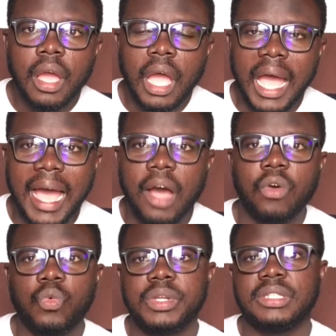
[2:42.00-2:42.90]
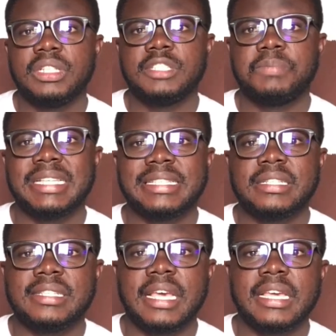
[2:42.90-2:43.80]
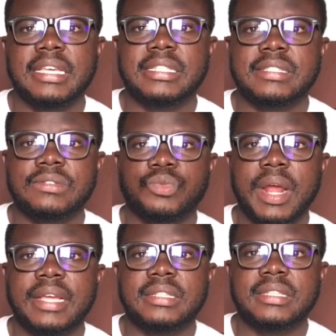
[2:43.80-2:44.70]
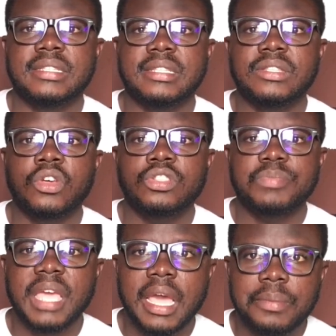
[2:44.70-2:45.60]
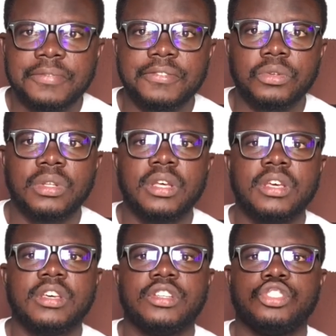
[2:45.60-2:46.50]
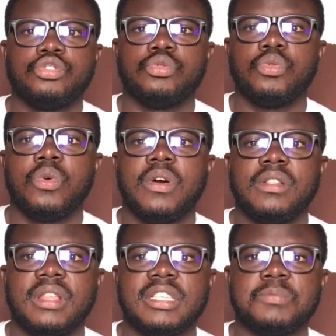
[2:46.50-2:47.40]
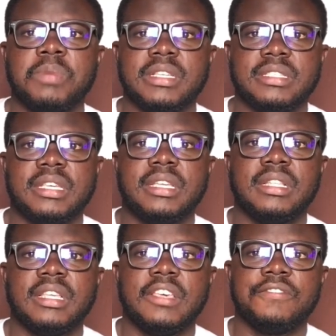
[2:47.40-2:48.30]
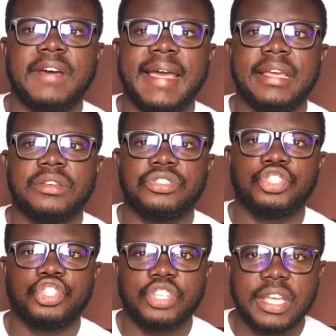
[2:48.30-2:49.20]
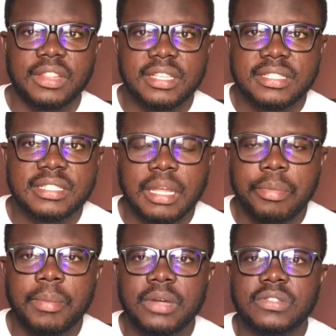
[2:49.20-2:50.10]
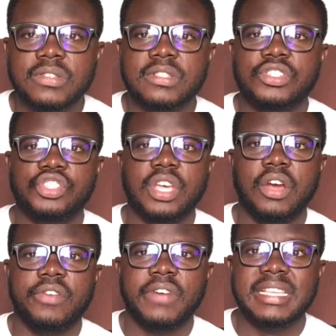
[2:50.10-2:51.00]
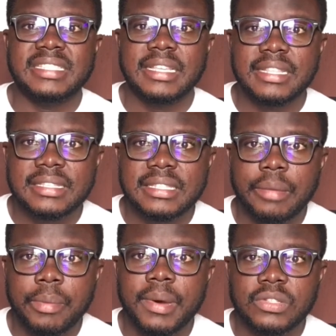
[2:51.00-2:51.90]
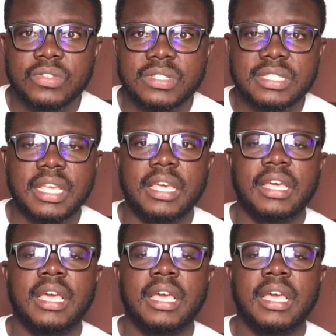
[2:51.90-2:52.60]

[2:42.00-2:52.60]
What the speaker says: how will this person take it, right? Is it going to be helpful to this person if I share this thing I'm about to share, or if I say this thing I'm about to say,